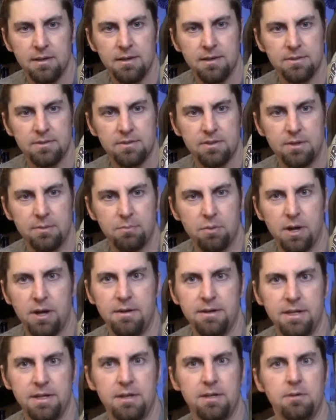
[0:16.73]
It's their
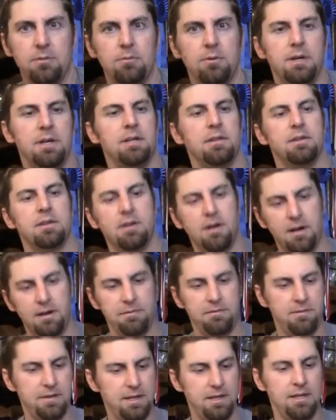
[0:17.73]
brown ale with
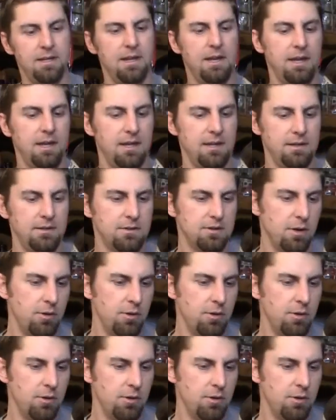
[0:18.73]
coffee and